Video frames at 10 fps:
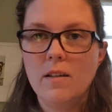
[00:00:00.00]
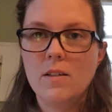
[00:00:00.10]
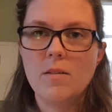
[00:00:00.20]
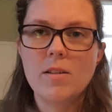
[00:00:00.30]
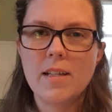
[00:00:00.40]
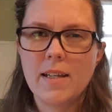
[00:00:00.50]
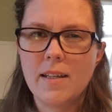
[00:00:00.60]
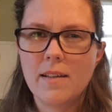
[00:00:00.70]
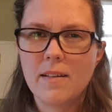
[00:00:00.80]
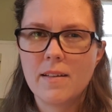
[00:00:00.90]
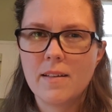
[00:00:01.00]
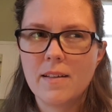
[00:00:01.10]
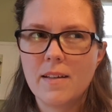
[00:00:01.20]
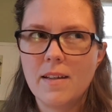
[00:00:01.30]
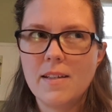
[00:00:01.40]
So I was like,
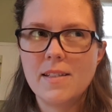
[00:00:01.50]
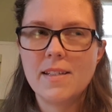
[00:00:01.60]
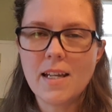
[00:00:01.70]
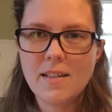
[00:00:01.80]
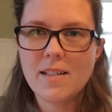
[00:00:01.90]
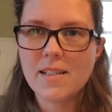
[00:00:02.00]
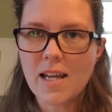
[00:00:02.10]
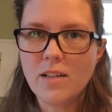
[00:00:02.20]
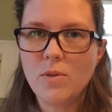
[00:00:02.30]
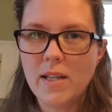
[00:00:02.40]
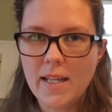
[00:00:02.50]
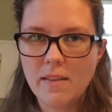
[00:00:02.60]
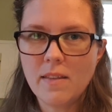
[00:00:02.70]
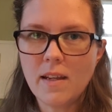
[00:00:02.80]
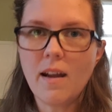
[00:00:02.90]
is that design really
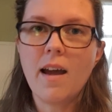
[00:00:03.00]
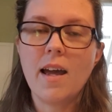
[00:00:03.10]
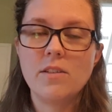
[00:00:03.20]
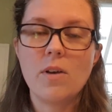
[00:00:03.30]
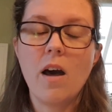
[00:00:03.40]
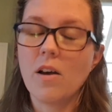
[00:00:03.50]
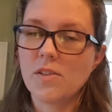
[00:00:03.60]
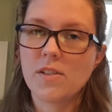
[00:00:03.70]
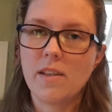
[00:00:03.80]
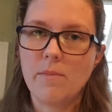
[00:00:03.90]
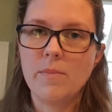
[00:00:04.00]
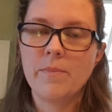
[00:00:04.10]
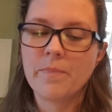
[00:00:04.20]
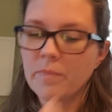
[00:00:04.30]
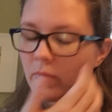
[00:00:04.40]
in there? I had to ask them,
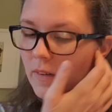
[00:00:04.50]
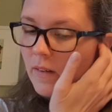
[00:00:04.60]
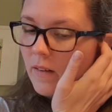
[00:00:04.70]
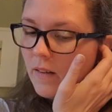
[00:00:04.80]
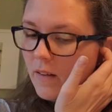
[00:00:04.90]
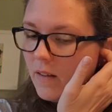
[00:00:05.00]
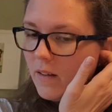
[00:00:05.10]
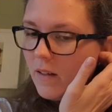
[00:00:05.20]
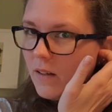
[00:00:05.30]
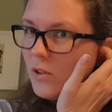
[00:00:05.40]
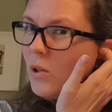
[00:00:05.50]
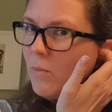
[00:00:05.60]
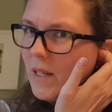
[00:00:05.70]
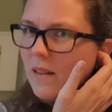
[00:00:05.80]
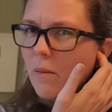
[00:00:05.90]
do you
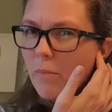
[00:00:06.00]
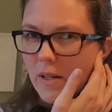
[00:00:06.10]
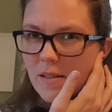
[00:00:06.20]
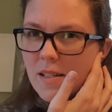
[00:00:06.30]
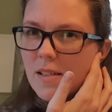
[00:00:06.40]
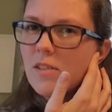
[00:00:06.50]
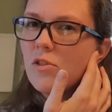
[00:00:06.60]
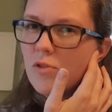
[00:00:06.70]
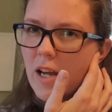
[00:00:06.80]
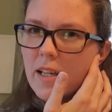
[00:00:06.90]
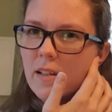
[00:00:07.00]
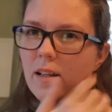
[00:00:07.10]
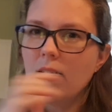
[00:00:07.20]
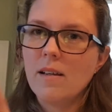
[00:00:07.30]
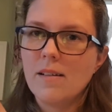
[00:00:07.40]
mean The Princess and the Dragon?
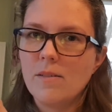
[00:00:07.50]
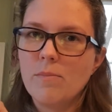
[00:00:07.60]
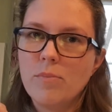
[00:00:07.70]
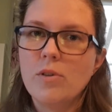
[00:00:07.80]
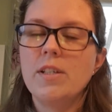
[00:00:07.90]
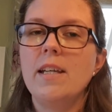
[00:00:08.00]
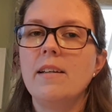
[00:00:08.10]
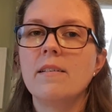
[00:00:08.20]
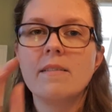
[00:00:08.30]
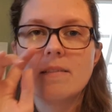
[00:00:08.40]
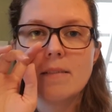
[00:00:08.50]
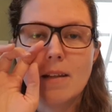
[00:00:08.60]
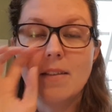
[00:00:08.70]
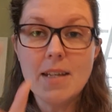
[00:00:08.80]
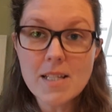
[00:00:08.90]
And I put in
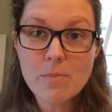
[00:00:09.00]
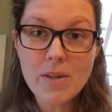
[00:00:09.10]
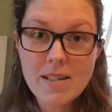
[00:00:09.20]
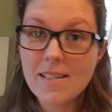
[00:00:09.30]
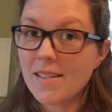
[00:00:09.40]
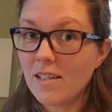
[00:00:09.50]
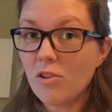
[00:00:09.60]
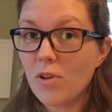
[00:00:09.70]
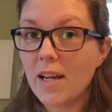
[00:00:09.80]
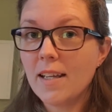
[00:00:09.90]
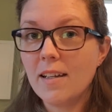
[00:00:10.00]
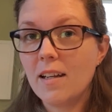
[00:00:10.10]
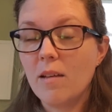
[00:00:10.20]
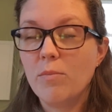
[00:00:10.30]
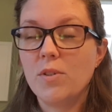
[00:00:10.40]
this Princess and the Dragon,
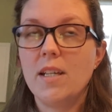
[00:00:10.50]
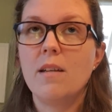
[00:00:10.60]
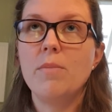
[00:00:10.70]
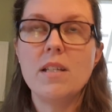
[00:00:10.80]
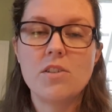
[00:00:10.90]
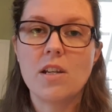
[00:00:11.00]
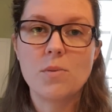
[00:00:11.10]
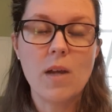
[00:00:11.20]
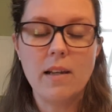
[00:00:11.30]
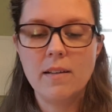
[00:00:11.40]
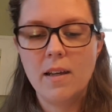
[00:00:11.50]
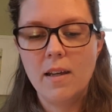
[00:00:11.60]
and I put in a picture as well,